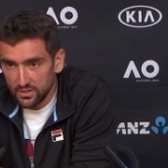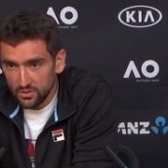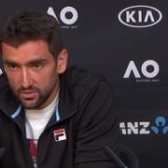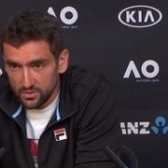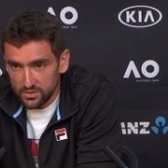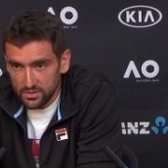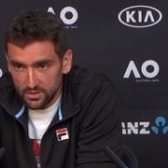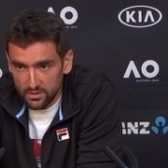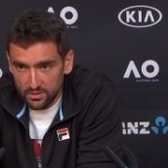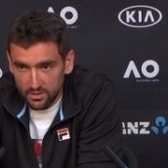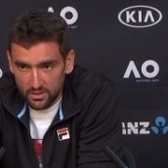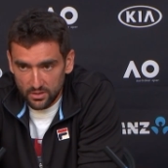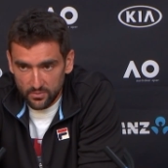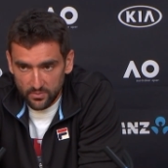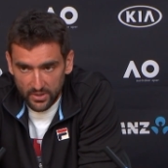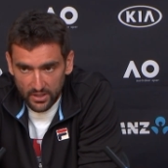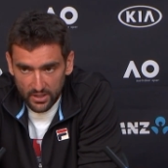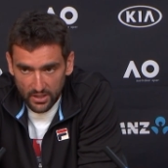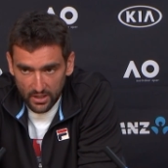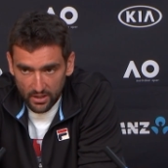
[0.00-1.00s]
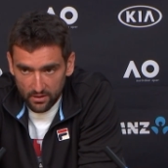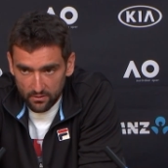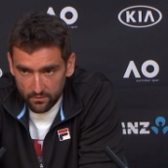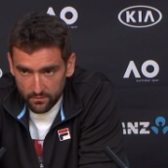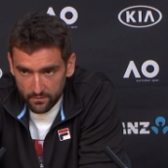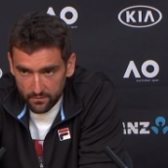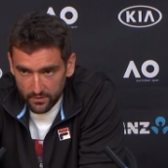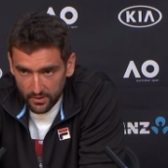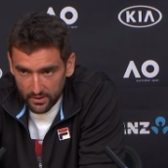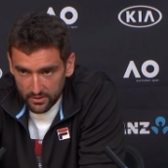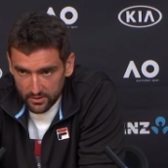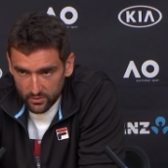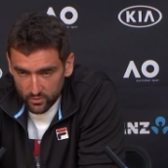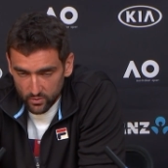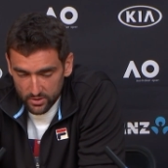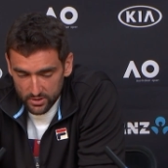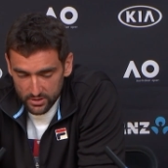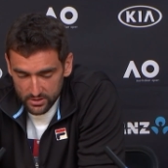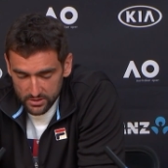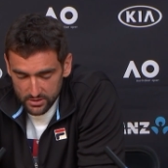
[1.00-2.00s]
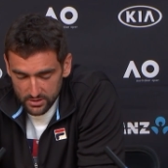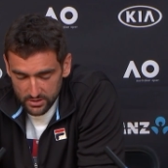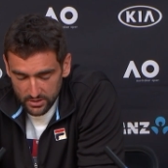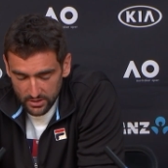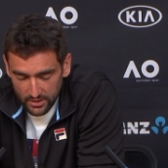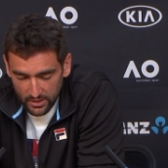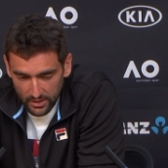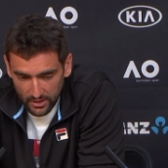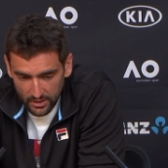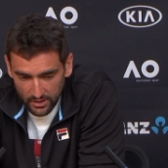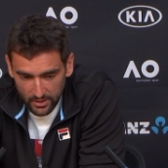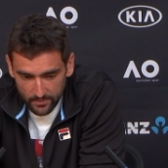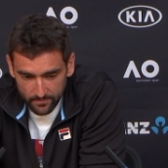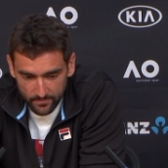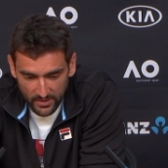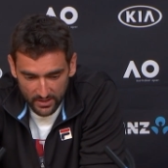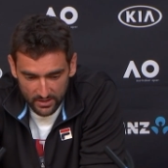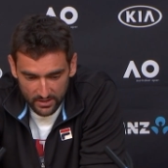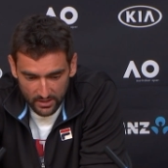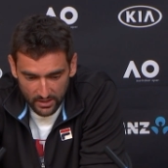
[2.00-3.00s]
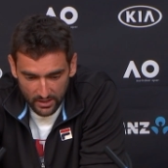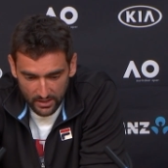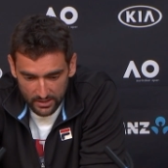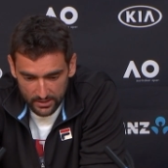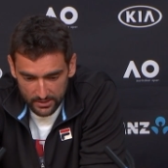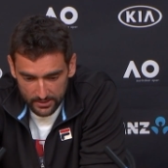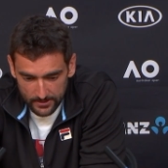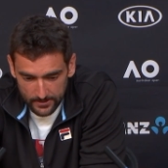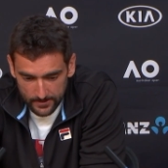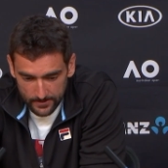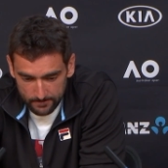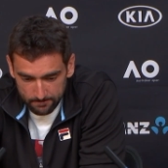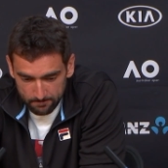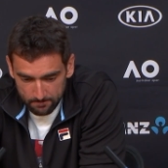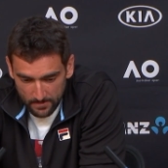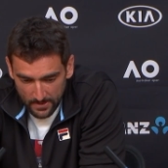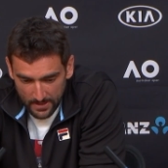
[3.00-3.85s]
because at the beginning I felt the worst, and then